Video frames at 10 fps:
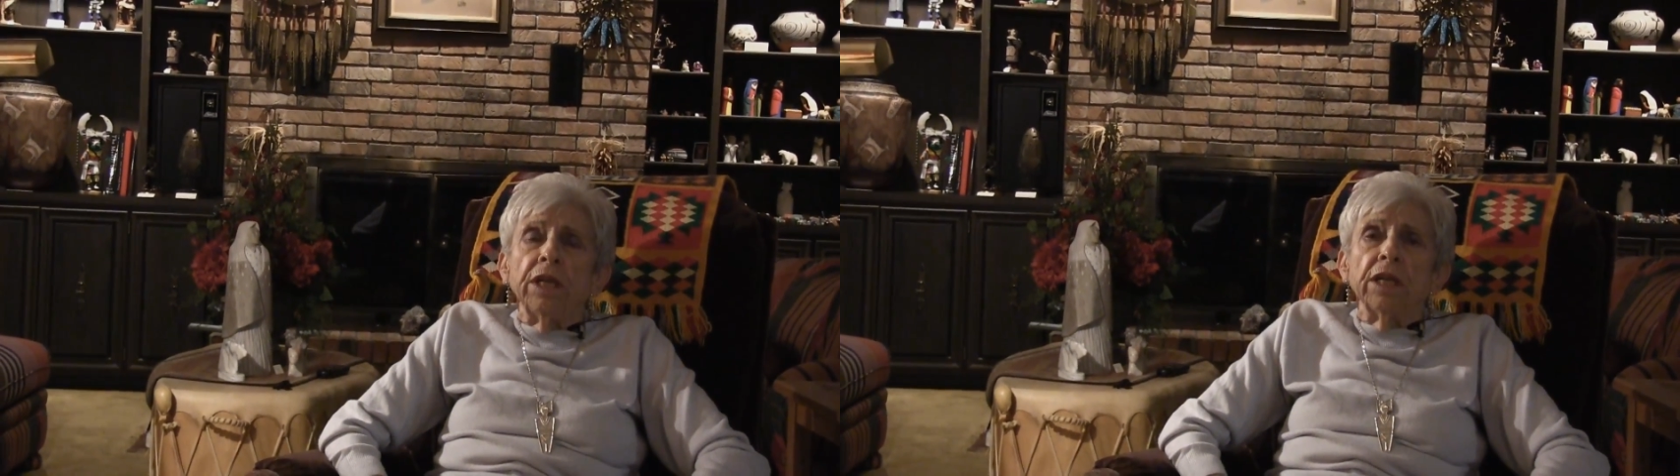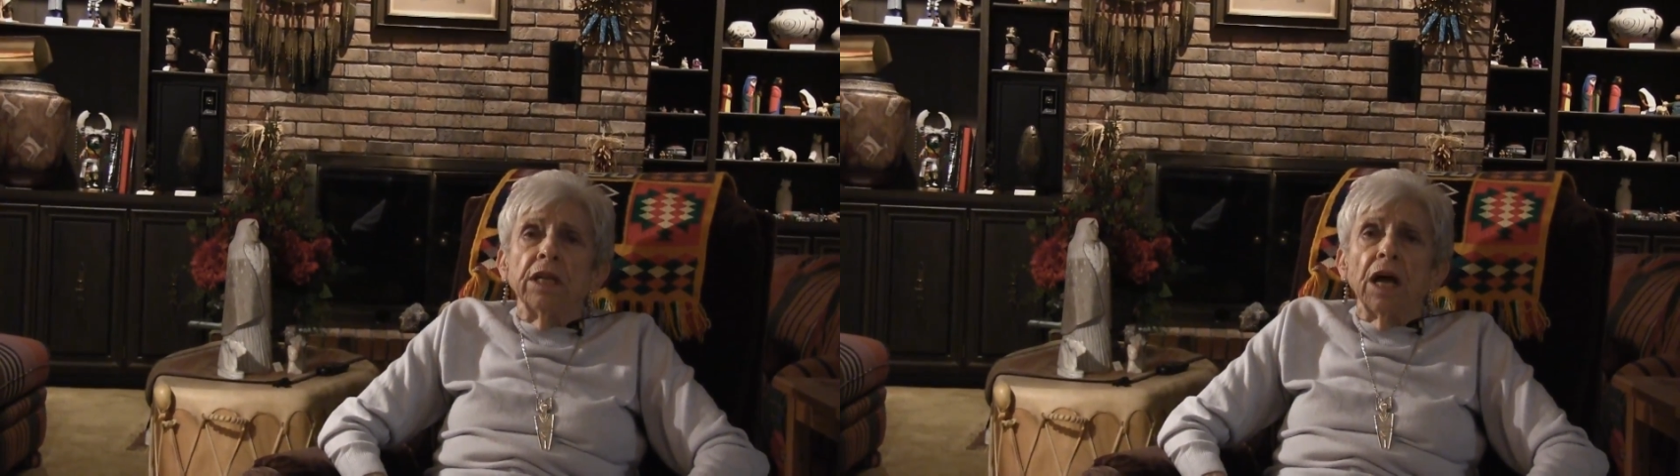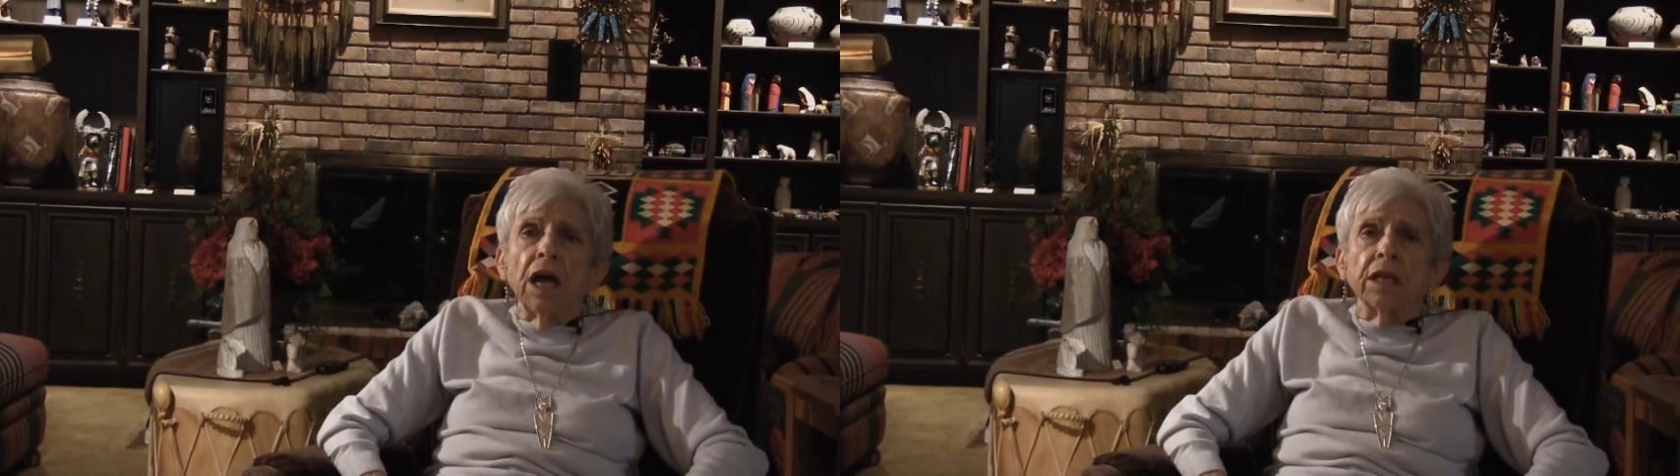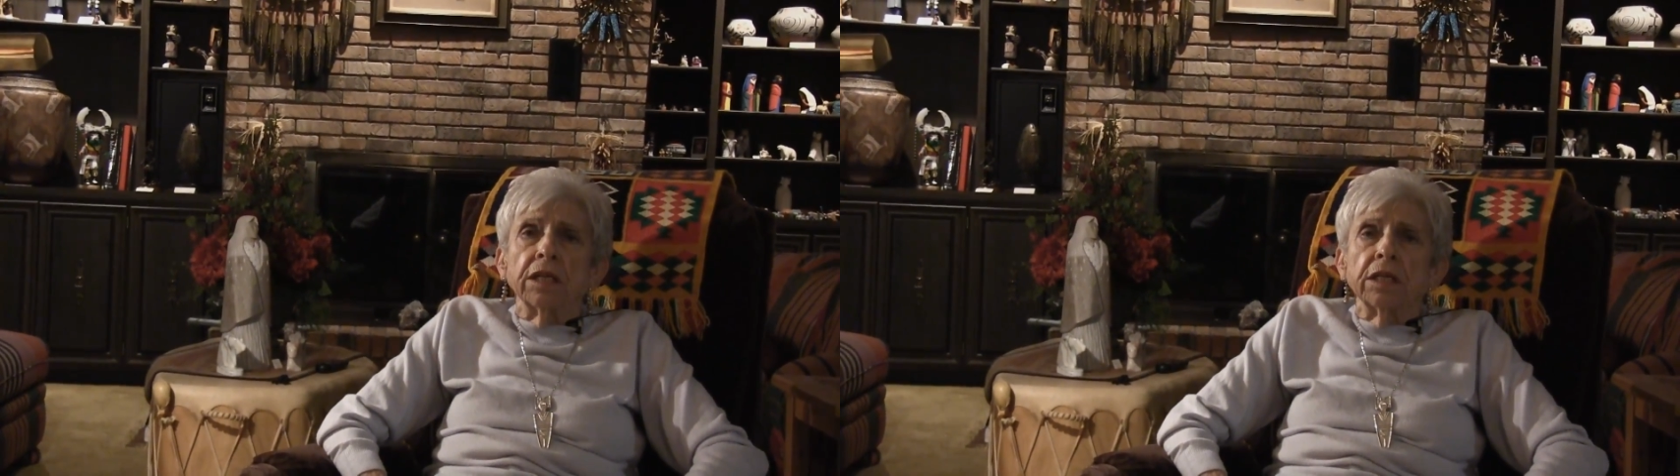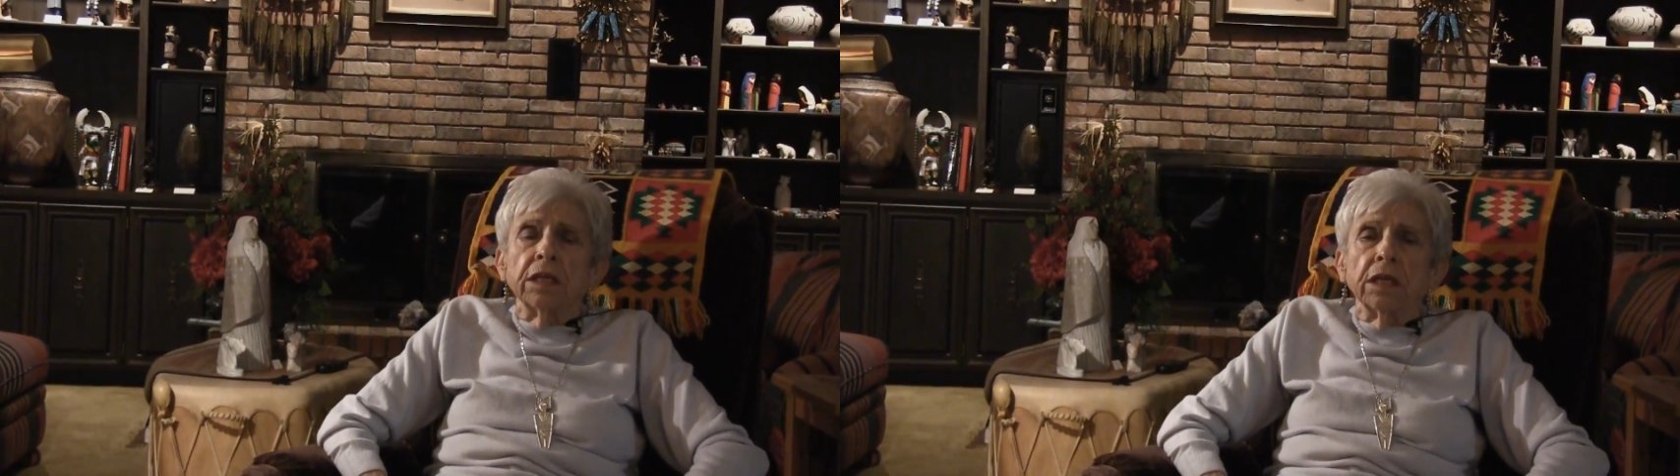did
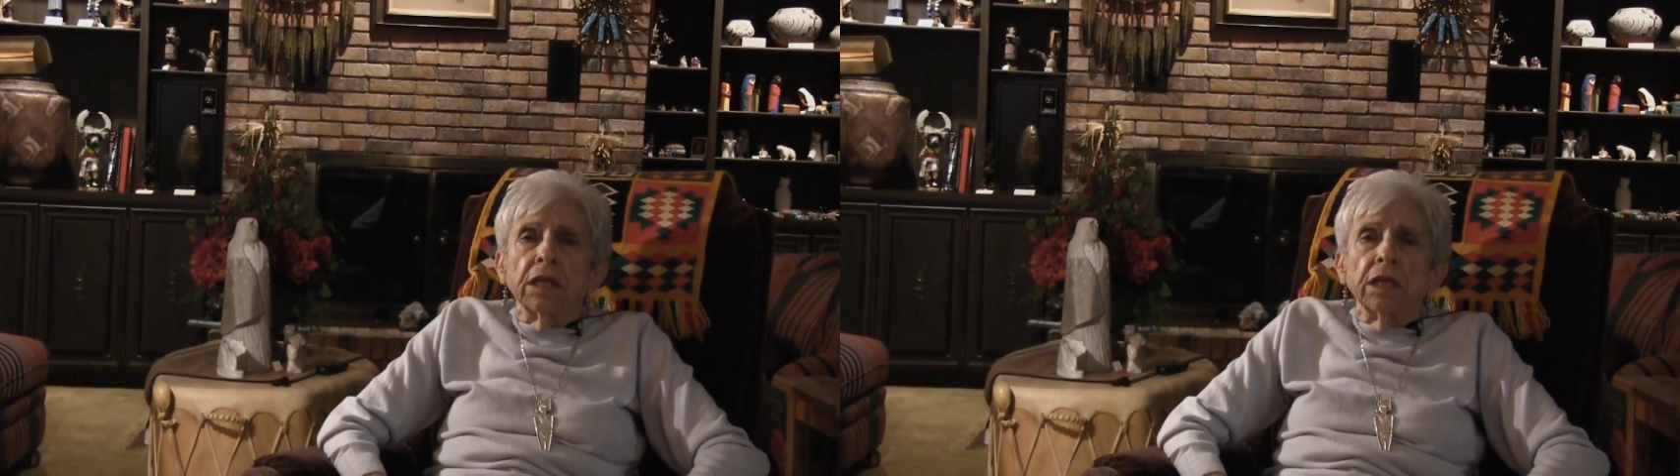not